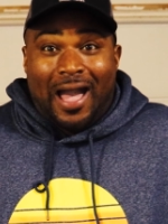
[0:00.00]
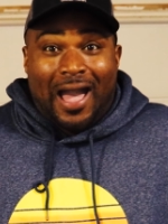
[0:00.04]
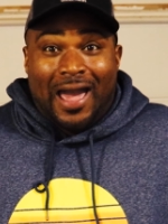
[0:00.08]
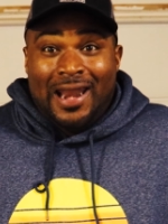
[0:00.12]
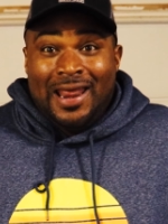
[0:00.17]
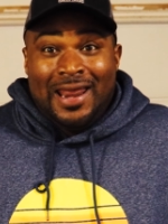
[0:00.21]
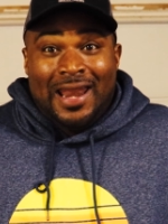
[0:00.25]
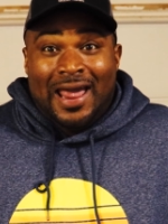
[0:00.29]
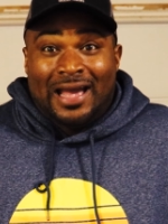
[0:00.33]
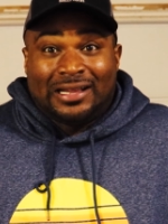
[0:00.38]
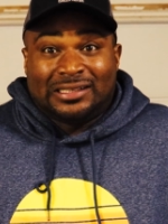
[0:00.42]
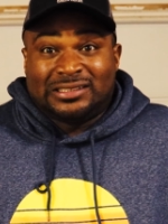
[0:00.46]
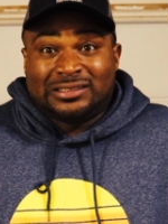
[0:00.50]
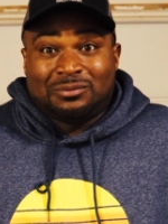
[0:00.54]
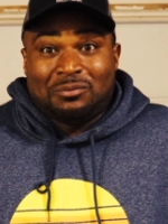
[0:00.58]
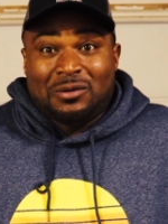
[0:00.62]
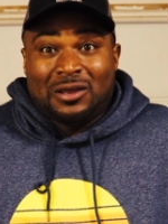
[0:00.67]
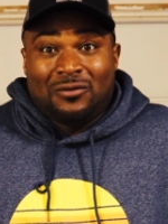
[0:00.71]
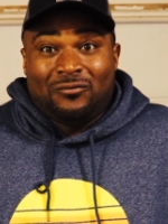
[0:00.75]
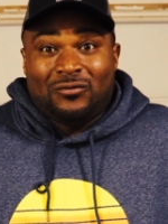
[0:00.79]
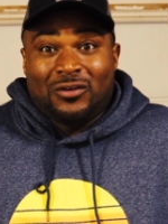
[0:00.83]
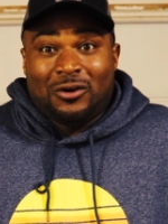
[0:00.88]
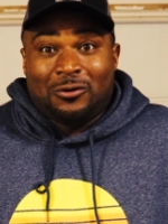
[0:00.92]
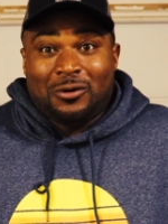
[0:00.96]
I didn't have to
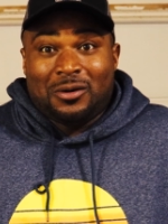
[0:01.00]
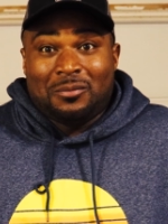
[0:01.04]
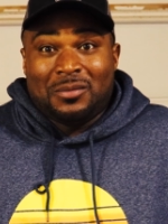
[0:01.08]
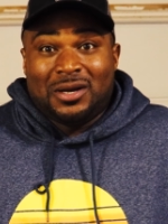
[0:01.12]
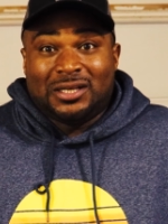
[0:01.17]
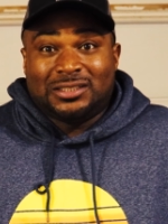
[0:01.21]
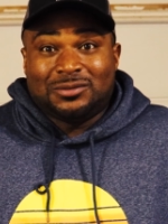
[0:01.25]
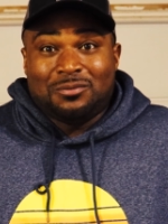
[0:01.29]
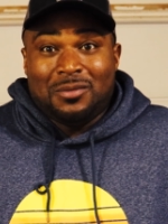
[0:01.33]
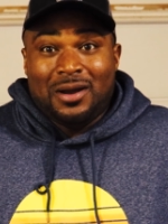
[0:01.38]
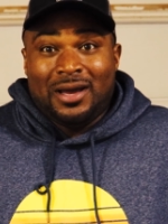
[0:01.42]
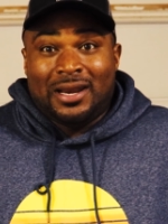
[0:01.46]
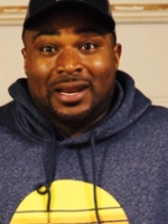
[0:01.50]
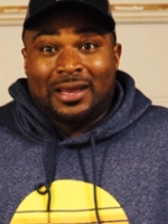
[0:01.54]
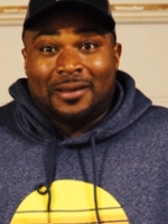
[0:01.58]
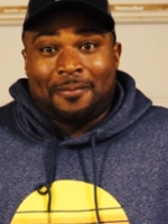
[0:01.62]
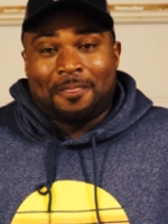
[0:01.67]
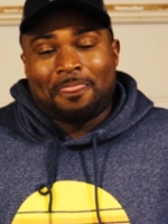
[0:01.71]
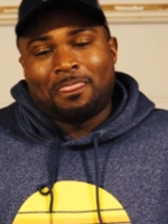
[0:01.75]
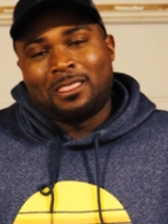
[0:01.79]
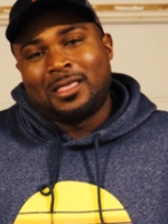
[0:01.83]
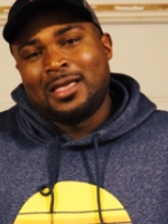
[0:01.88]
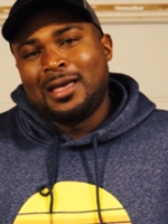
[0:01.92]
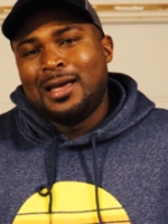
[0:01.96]
spend very much money.
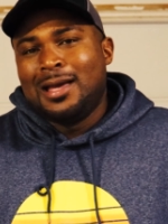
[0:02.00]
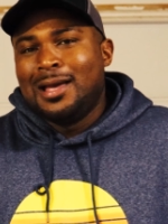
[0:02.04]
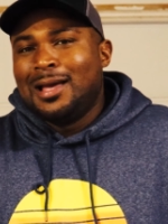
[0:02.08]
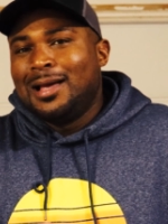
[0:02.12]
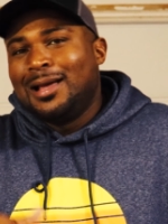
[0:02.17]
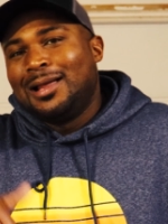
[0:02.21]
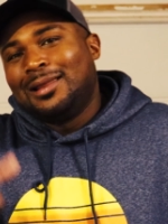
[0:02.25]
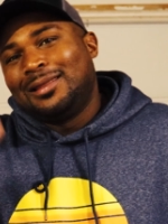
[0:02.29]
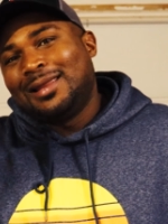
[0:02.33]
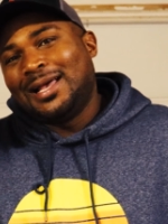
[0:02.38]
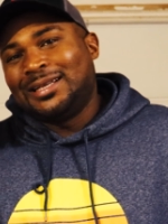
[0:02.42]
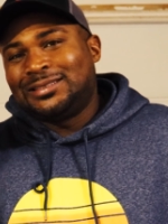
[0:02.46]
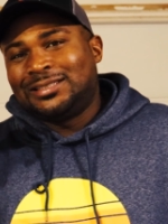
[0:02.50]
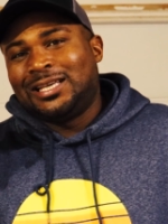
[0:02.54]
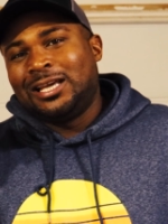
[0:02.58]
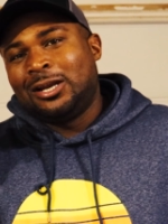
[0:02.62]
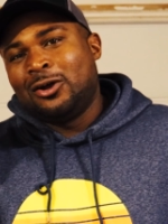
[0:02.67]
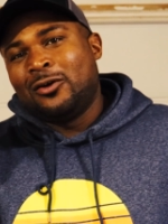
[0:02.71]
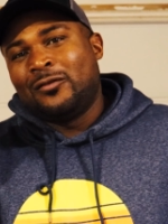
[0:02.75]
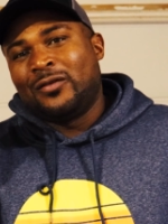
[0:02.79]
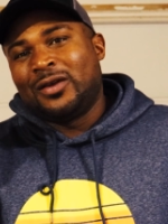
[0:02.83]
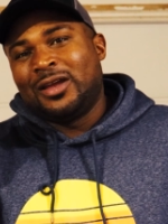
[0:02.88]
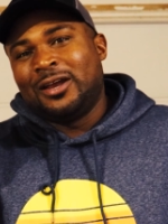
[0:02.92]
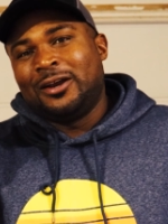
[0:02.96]
Let's get
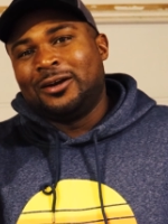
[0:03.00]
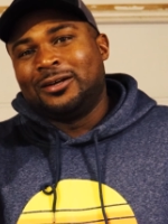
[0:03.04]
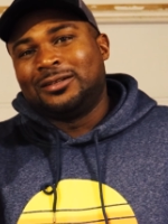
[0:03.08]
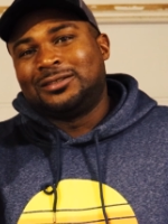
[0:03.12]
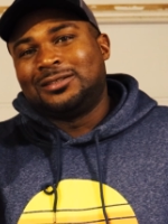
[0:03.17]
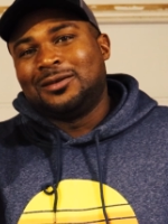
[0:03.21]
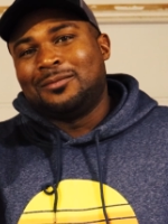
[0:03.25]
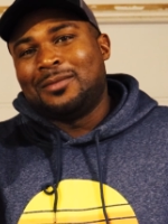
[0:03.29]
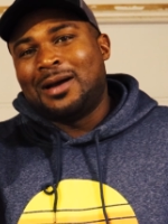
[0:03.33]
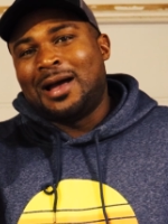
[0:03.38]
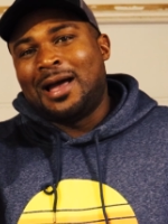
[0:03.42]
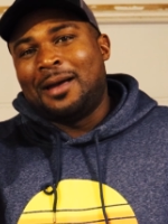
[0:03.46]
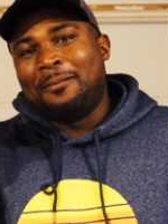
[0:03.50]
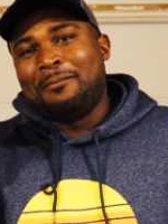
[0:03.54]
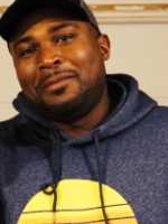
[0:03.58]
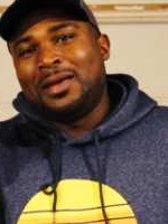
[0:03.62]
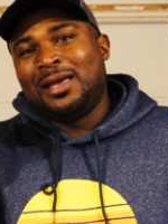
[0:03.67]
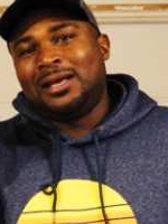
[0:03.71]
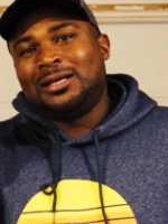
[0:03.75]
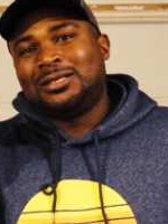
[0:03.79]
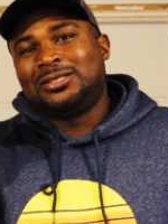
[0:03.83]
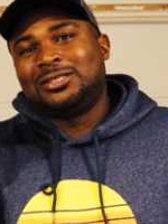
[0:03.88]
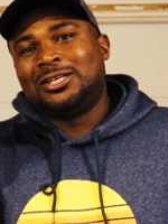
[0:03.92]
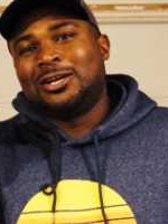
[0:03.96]
over here to my
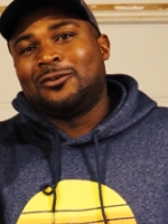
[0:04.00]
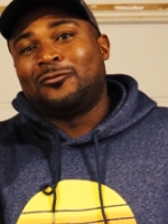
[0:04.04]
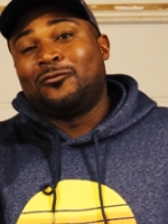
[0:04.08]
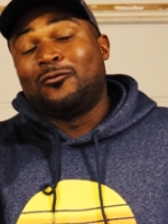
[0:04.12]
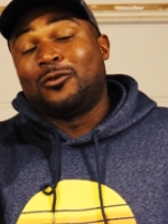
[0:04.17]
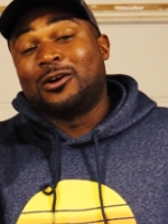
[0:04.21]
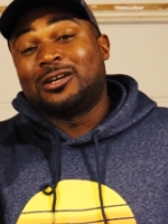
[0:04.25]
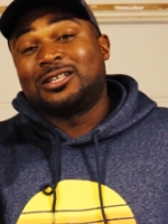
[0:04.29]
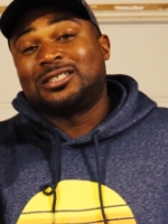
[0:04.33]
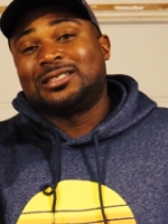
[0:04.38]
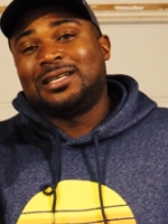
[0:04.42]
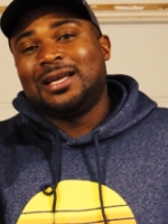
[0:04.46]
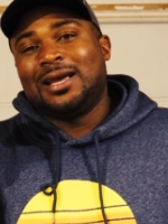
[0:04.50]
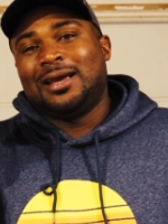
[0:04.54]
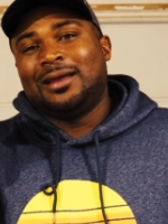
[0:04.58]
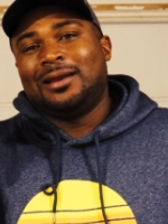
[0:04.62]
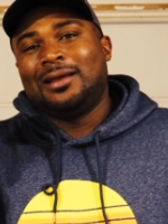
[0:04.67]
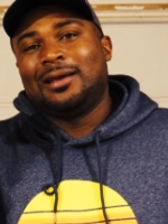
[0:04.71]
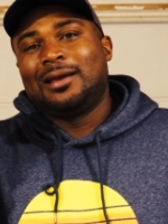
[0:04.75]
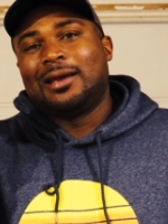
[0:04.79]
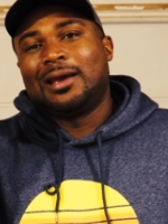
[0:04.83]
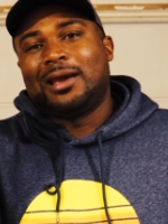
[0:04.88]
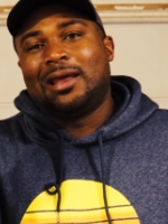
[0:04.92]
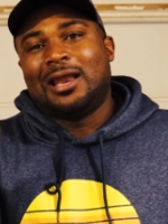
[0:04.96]
makeshift work stand
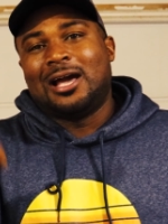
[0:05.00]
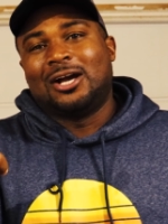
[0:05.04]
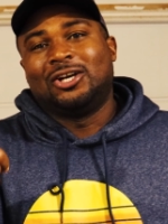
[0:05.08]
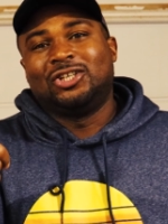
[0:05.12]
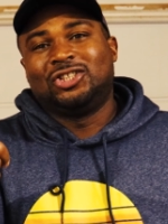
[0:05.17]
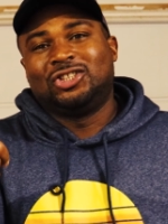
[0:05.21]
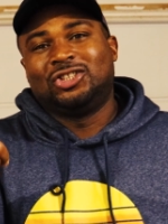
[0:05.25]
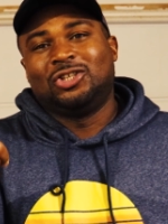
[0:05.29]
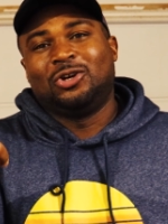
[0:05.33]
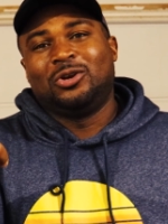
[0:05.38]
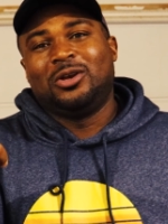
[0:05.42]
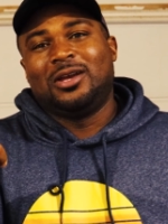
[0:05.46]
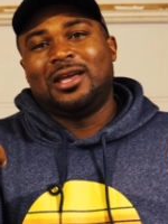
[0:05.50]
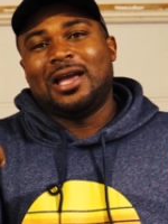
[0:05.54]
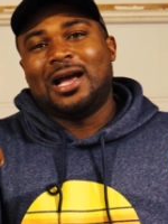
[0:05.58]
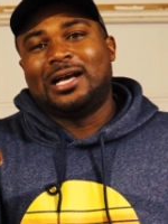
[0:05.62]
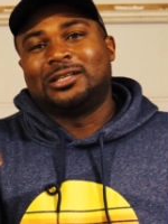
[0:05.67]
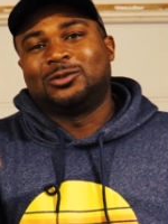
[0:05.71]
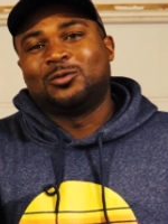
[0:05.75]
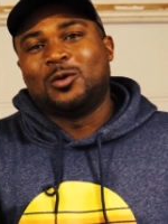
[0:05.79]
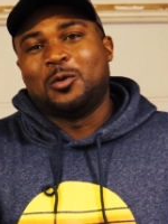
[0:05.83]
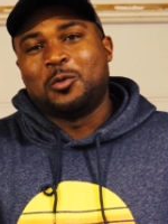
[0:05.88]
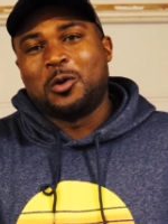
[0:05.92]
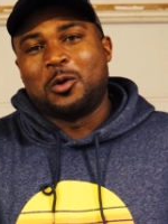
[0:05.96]
and I'll show you
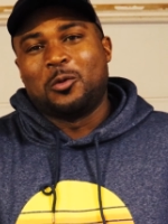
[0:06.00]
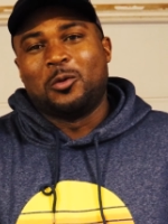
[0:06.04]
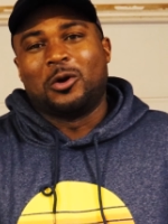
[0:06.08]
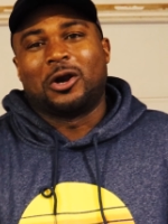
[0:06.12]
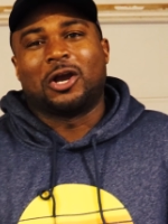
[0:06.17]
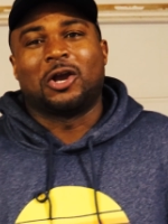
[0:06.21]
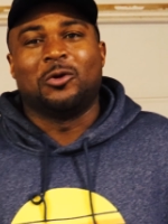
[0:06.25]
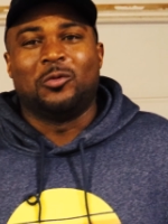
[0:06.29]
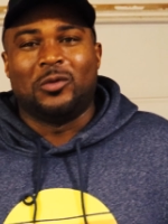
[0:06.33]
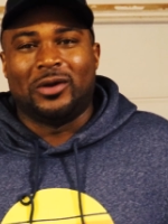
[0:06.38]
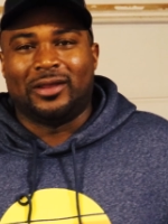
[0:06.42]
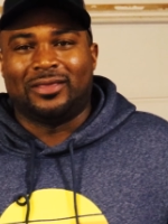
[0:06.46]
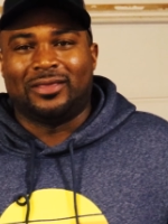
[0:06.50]
guys what we're working